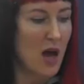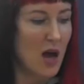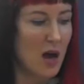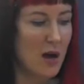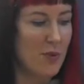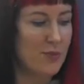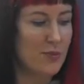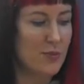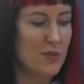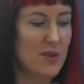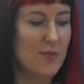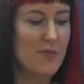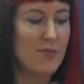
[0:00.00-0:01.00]

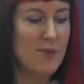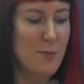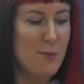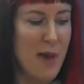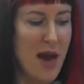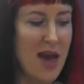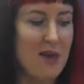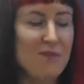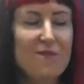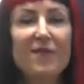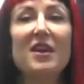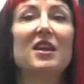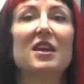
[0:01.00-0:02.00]
The main
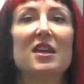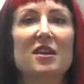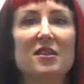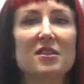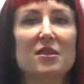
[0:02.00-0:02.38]
feelings